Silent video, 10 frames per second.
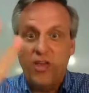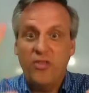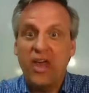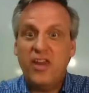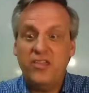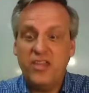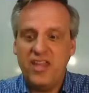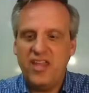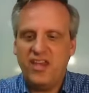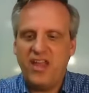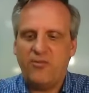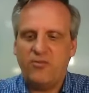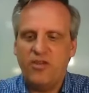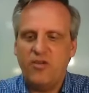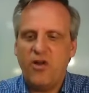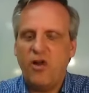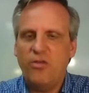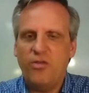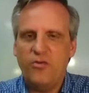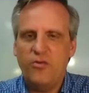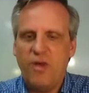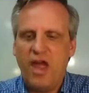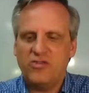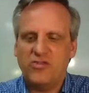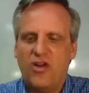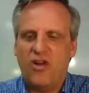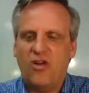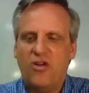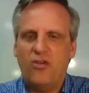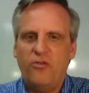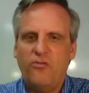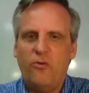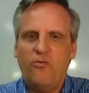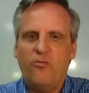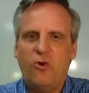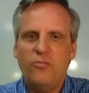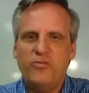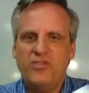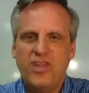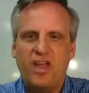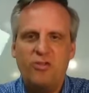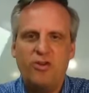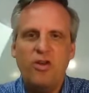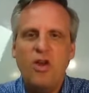Then at the end, after they've gone through and matched all the 4 forms together,